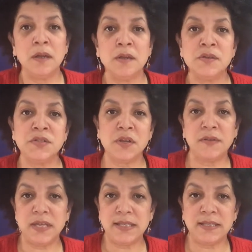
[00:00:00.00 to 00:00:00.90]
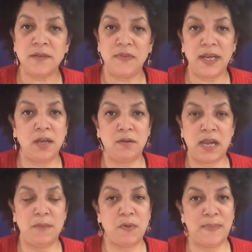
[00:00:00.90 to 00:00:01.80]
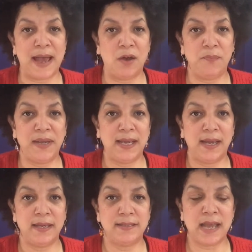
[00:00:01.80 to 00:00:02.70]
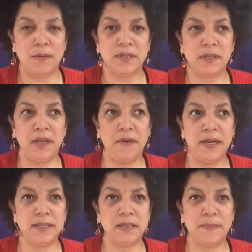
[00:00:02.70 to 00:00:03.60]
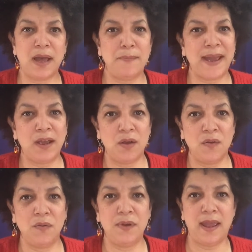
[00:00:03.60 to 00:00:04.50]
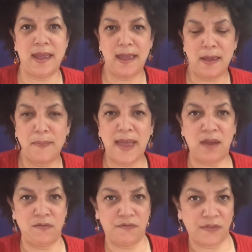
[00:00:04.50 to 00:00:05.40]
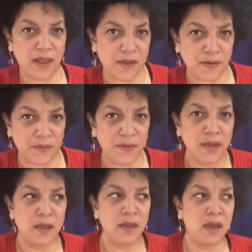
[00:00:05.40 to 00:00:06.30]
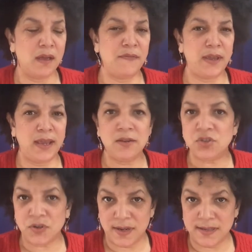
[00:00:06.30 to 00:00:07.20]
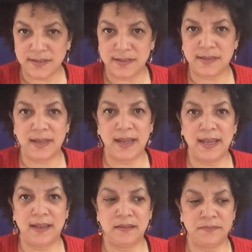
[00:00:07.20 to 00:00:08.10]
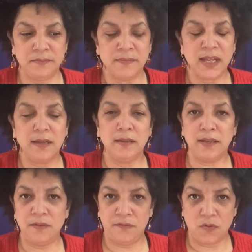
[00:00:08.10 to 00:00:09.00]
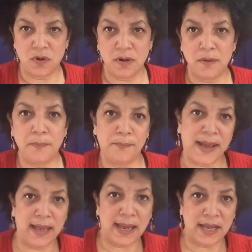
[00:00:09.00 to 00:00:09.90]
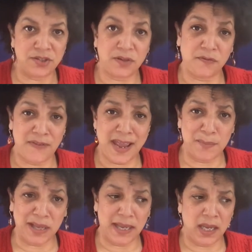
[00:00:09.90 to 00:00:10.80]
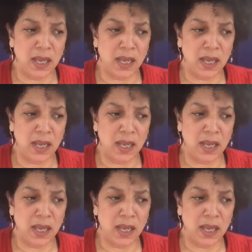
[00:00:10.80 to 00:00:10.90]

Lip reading: So this video came about because I was curious about my own ebb and flow of interest in looking for biological family.